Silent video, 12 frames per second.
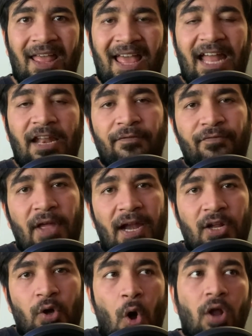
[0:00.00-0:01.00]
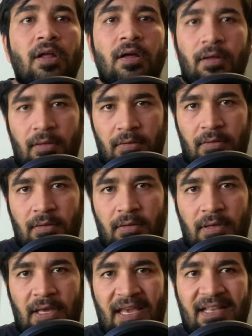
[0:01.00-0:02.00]
and if that caller
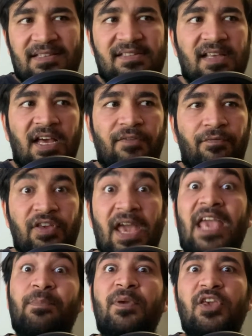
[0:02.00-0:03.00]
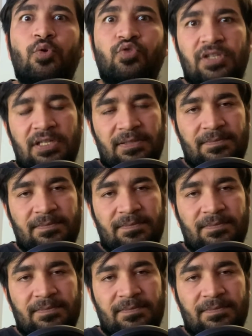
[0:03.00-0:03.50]
is a VIP user,